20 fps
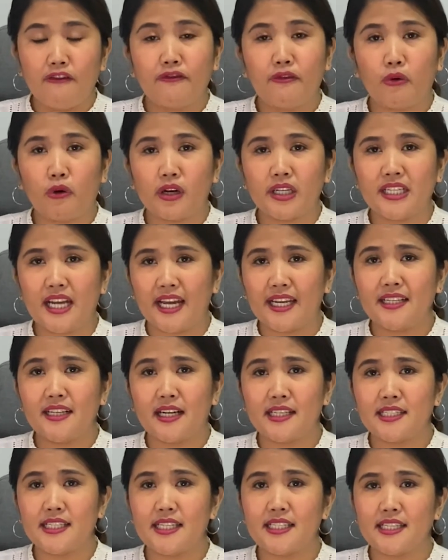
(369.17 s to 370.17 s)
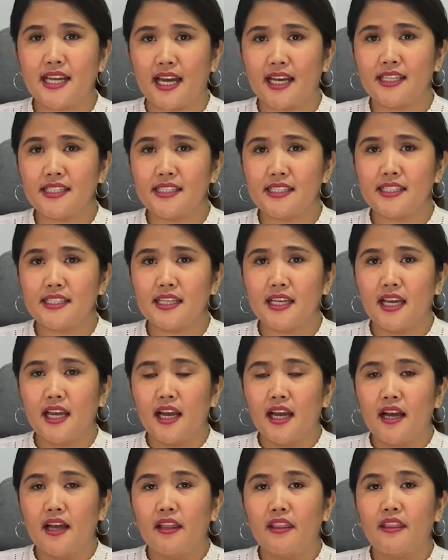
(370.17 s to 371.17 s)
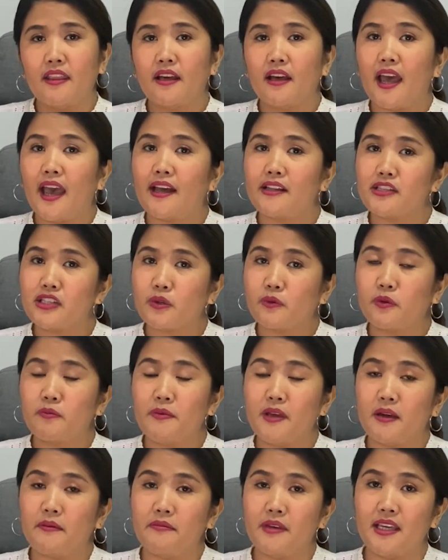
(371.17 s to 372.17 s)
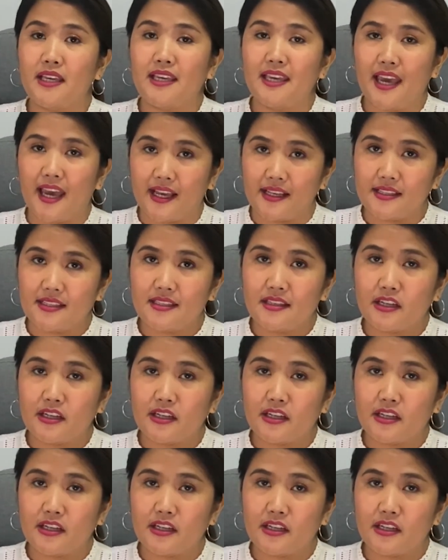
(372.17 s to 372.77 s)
for diagnostic tests, the answer would be a big yes.